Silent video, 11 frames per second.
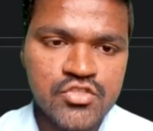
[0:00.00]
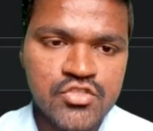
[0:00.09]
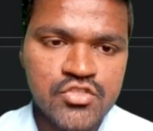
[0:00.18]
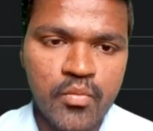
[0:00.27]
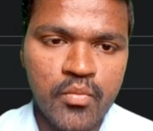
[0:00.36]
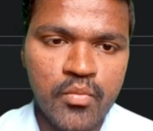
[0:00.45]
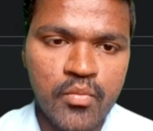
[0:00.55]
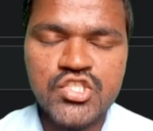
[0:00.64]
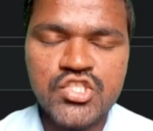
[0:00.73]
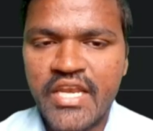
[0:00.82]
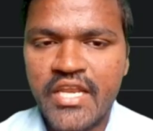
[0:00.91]
So by
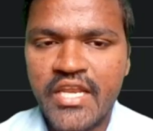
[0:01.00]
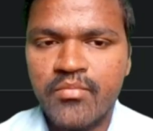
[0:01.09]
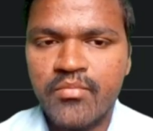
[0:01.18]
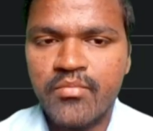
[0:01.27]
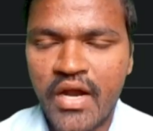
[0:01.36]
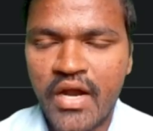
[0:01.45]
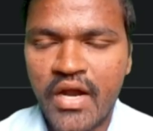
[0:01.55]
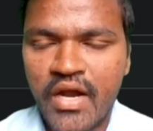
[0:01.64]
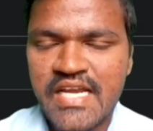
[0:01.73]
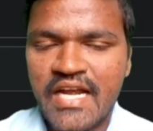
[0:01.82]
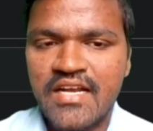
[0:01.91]
this you can able to
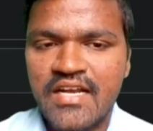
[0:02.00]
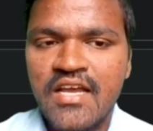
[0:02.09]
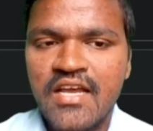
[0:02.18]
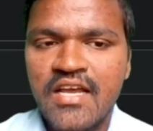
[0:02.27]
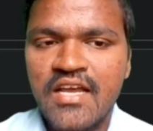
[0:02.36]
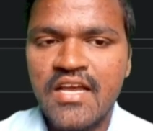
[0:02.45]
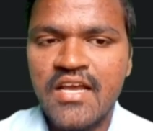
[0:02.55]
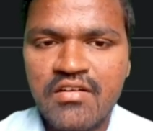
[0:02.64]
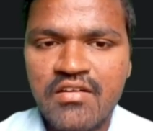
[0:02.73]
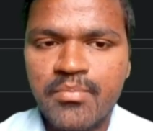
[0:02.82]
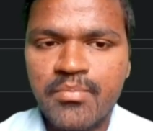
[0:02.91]
understand
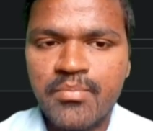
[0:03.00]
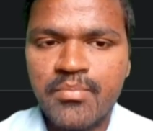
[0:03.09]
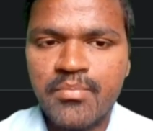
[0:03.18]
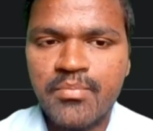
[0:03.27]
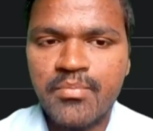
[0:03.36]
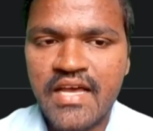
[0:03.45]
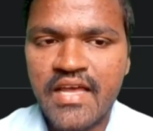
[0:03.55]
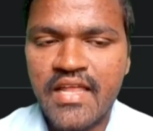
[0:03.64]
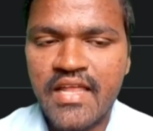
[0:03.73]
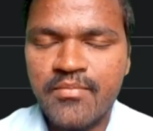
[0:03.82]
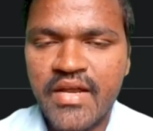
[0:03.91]
whenever we are passing the
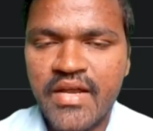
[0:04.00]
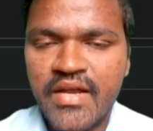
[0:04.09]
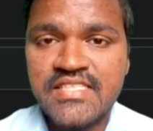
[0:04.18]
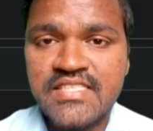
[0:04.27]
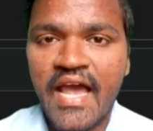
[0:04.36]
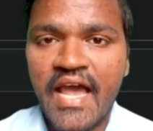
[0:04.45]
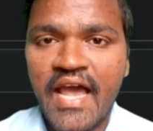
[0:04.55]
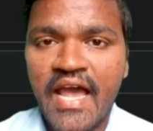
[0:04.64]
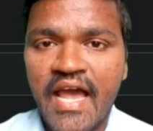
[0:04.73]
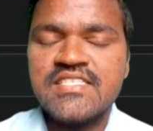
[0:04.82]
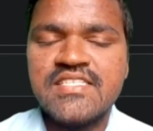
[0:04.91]
elements as a
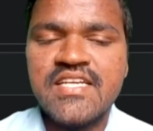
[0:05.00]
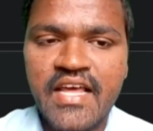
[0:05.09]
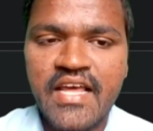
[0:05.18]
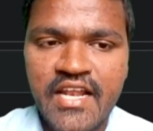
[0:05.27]
nested